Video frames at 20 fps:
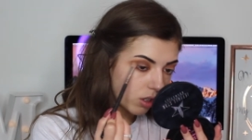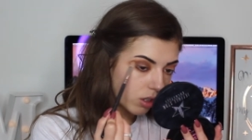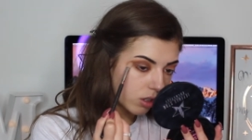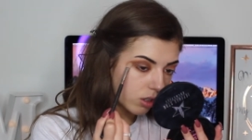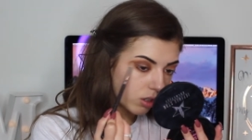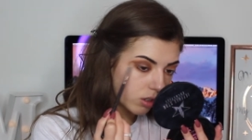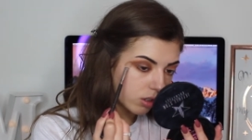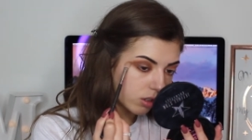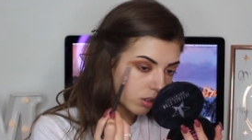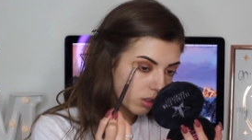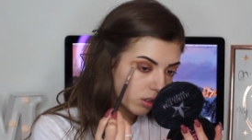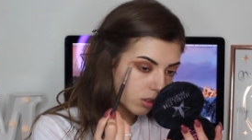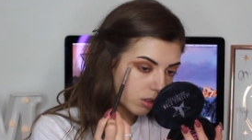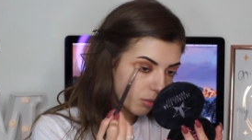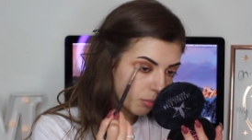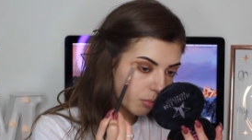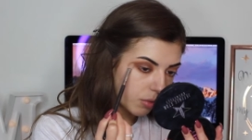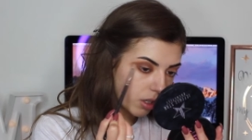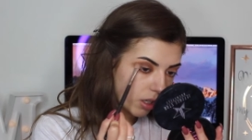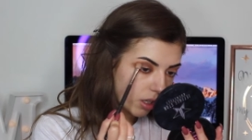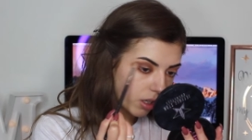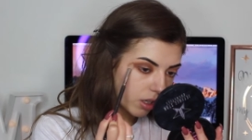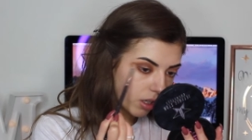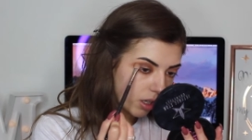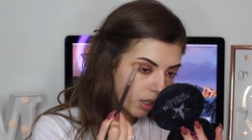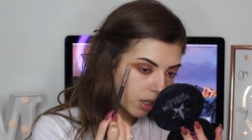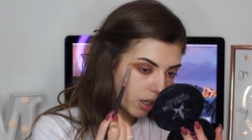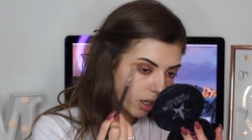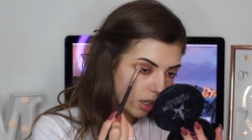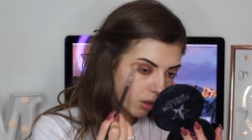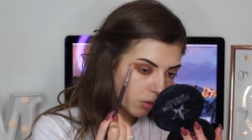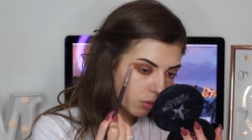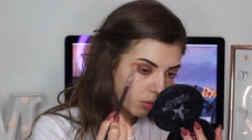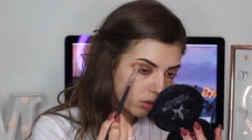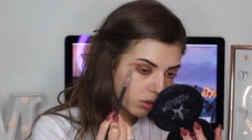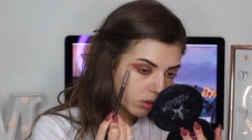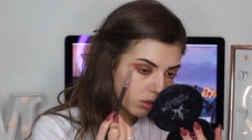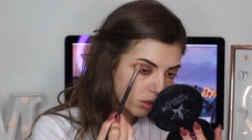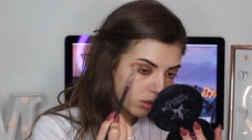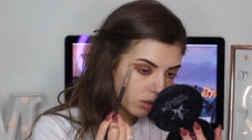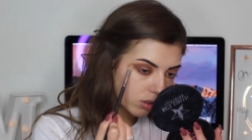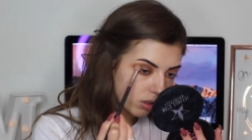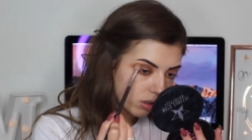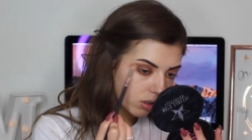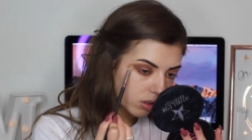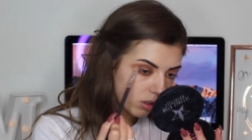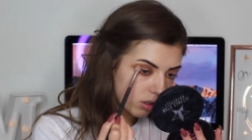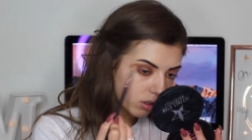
and just blend that outwards.